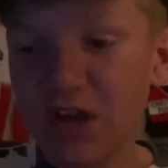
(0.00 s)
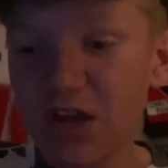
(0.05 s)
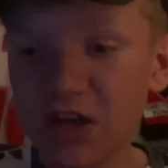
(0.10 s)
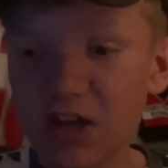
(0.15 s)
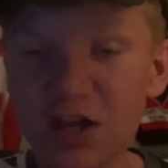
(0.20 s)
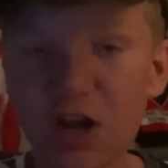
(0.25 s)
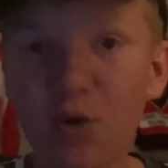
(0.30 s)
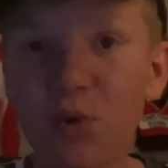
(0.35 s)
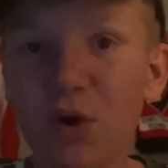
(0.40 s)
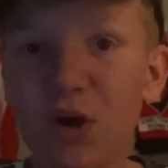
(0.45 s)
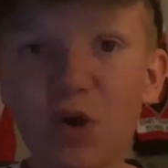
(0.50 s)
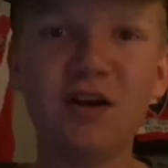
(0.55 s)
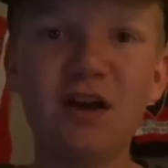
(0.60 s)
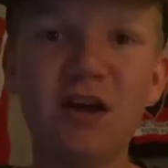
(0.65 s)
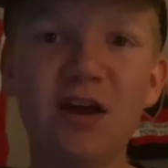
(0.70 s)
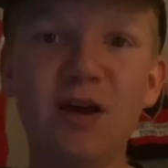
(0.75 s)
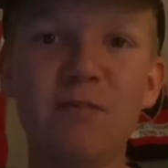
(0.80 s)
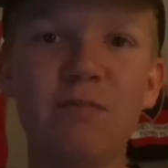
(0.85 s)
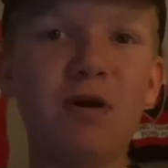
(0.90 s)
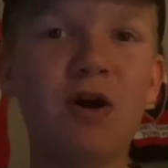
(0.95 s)
You know,
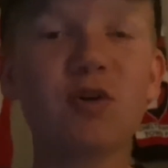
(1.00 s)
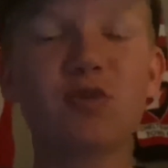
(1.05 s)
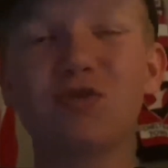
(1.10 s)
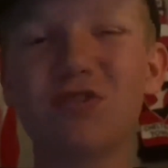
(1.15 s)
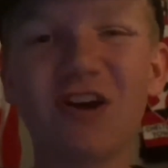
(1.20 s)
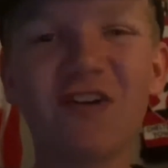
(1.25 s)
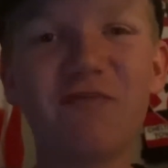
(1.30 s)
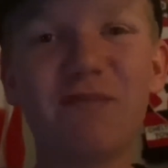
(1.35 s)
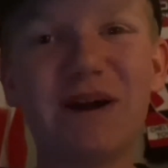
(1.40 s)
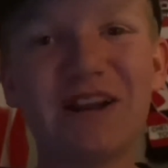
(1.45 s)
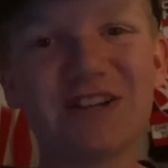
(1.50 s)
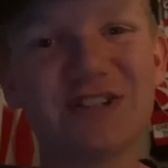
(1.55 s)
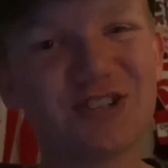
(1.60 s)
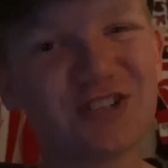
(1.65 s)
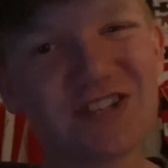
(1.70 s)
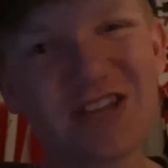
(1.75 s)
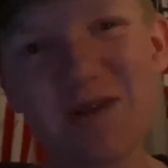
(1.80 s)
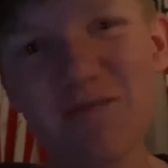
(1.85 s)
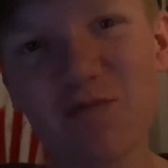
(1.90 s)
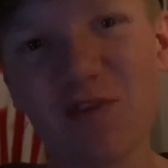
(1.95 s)
Michael Duff managed the
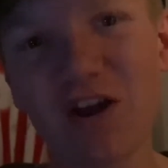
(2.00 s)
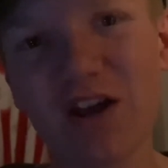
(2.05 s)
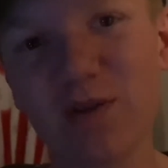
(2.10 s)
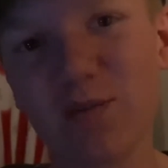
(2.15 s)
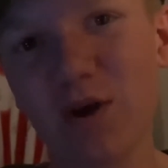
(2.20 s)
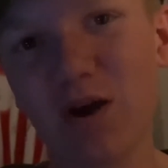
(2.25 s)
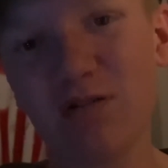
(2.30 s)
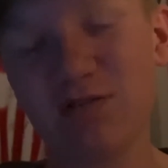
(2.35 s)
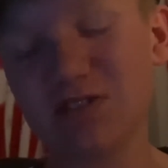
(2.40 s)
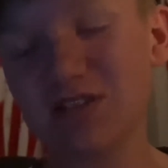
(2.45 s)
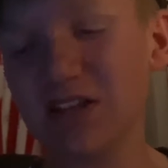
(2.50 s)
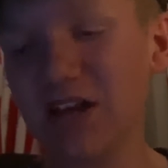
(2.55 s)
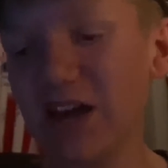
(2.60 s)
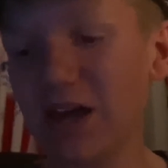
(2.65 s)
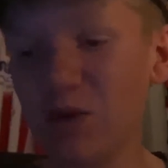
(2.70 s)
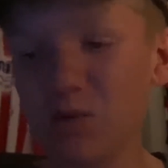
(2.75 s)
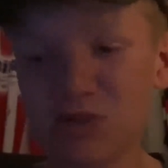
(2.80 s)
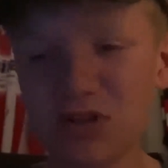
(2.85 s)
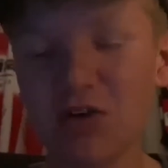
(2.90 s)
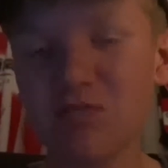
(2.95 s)
team really well today.
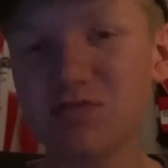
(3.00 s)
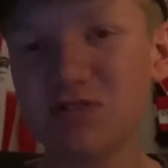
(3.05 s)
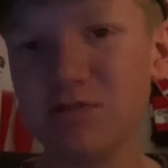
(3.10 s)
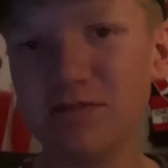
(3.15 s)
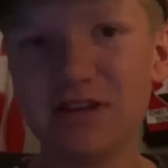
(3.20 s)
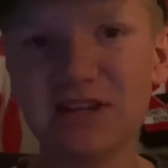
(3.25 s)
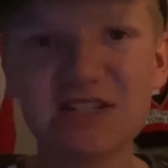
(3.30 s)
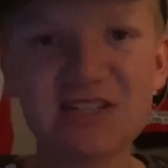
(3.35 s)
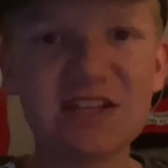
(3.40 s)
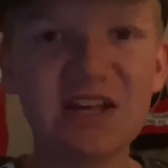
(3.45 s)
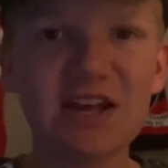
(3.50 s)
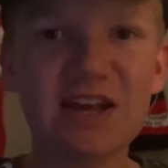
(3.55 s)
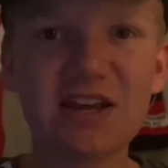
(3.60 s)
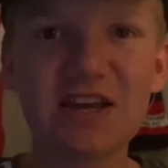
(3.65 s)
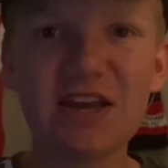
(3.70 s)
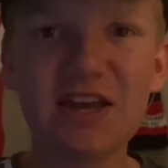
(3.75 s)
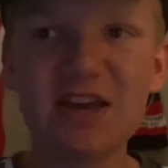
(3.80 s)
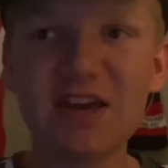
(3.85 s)
He was optimistic.